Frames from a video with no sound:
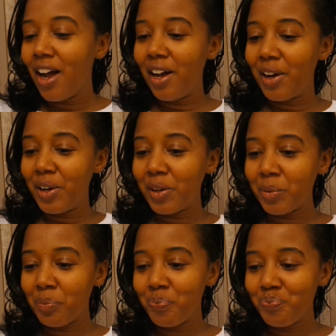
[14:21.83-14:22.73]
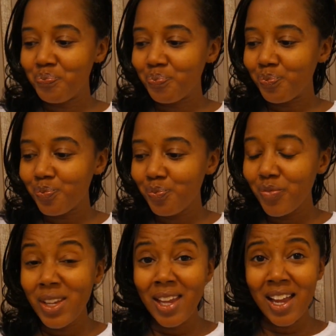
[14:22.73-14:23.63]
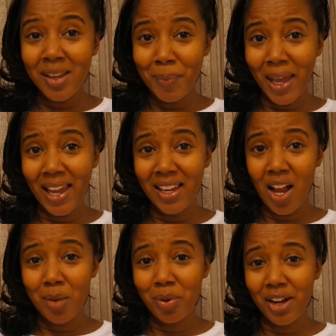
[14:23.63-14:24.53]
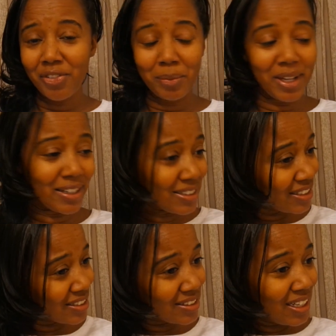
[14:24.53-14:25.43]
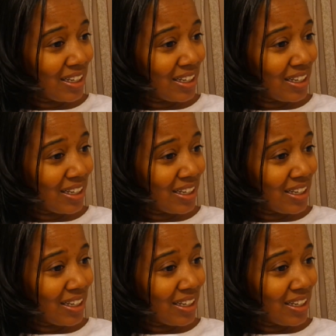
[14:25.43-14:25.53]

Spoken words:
Yeah, man, y'all pray for me because